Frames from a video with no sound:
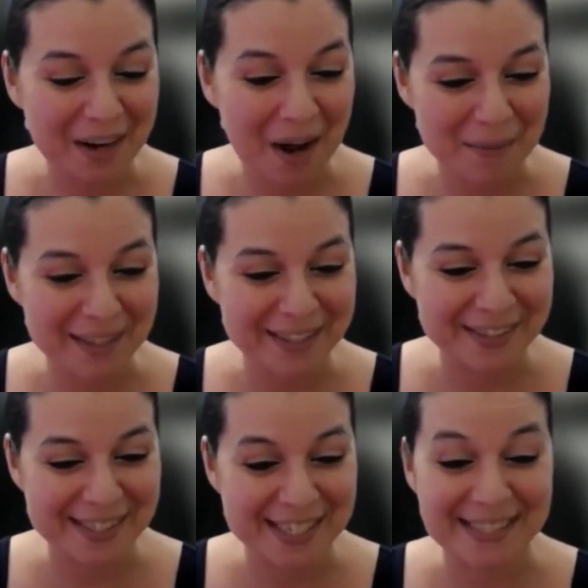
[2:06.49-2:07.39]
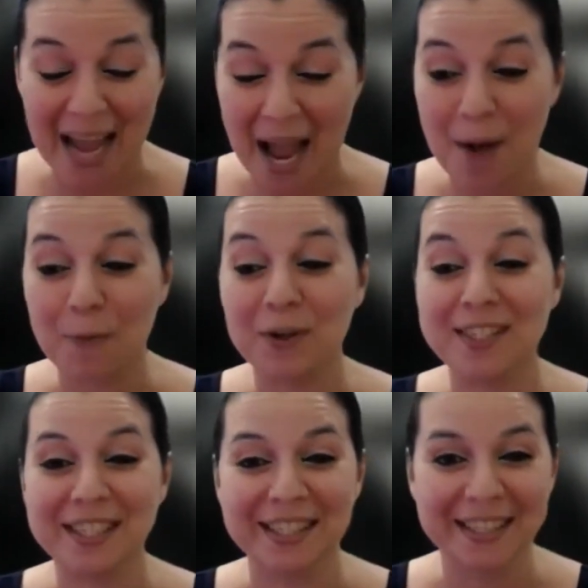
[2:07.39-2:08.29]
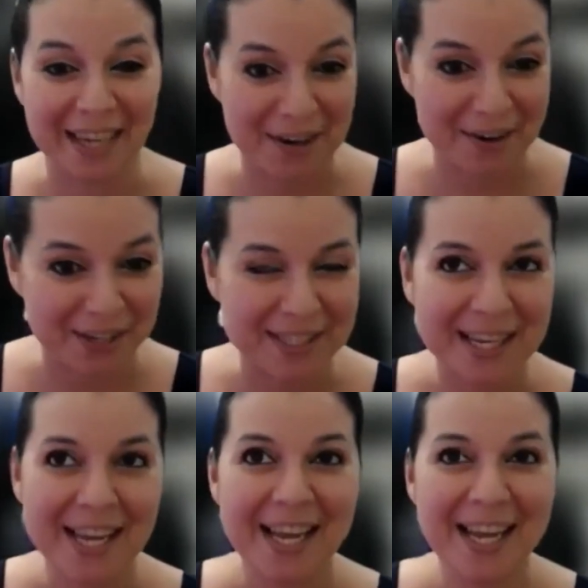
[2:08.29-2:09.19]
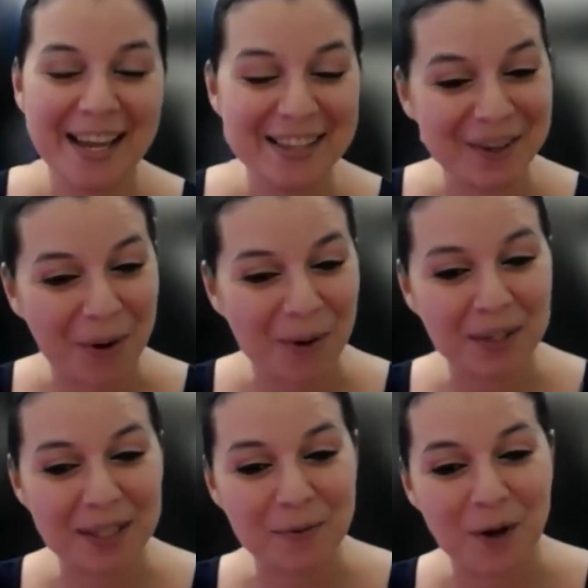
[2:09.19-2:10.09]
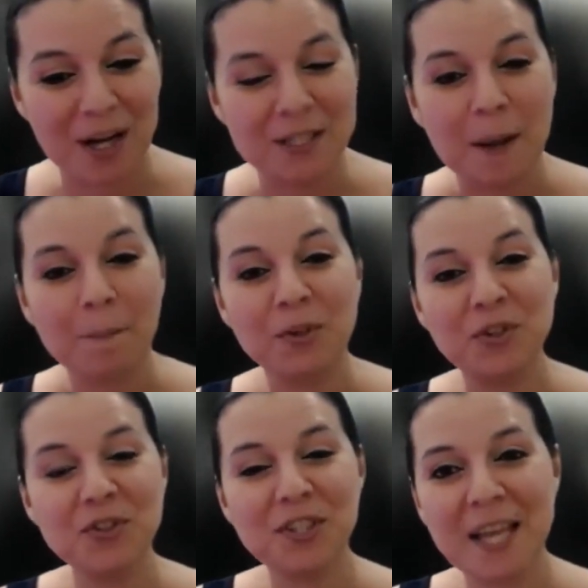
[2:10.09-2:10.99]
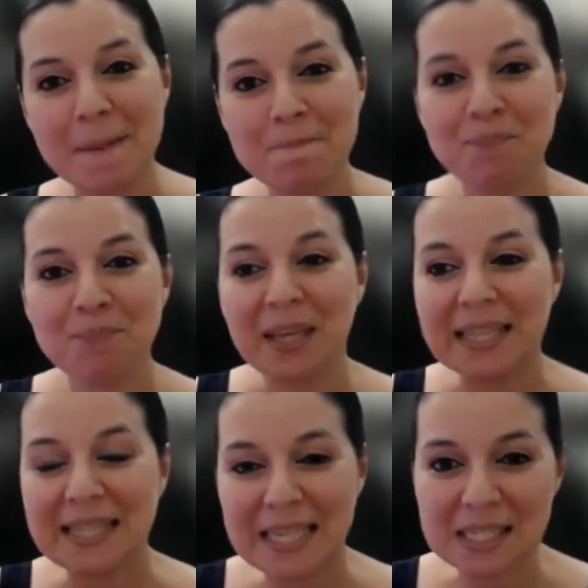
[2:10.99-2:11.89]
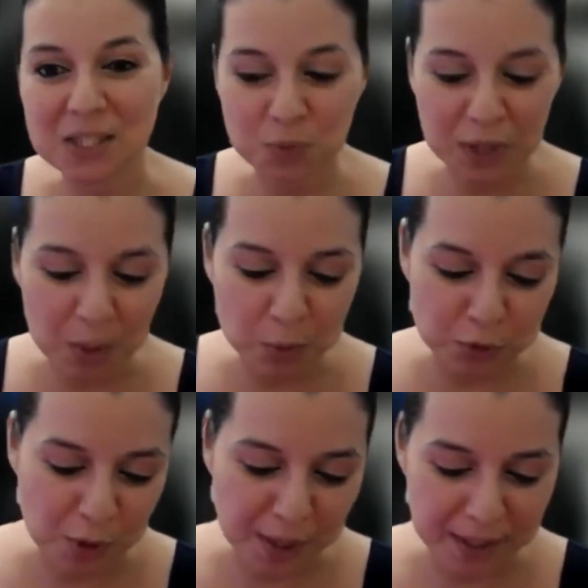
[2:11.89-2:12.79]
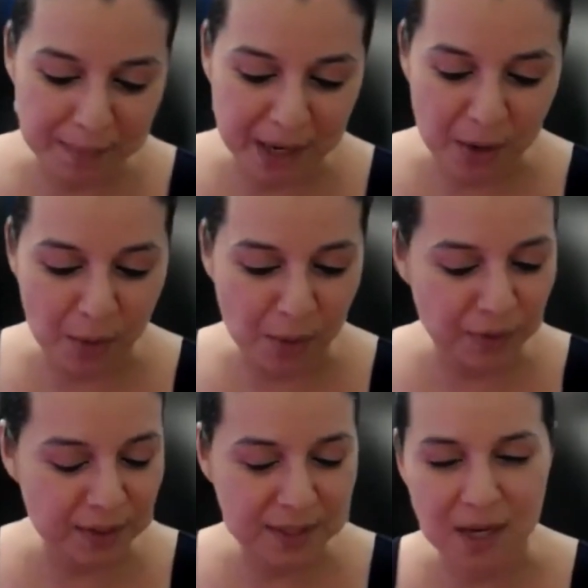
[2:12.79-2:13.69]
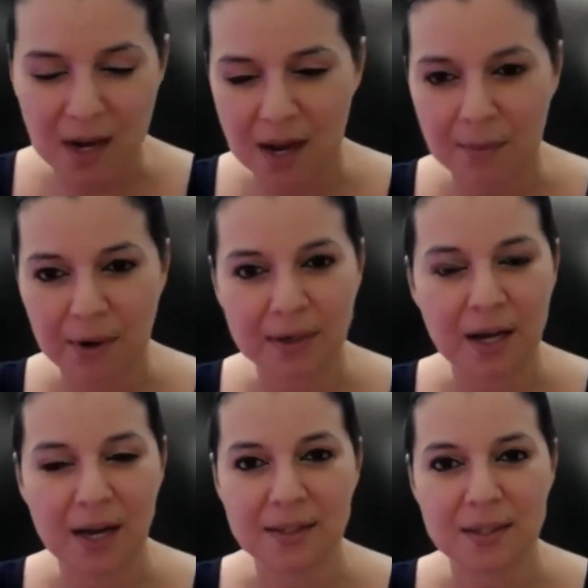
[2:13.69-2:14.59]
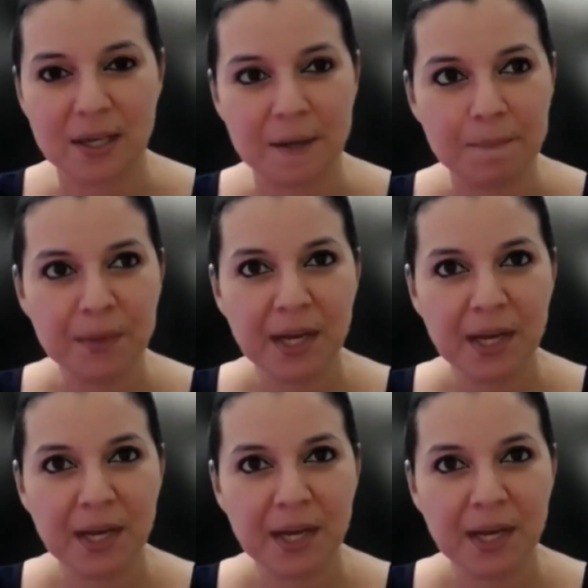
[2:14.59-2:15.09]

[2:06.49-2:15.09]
comment here and says, that was hilarious. It totally was. But you see, this is what I was talking about all this time on Hot Seat.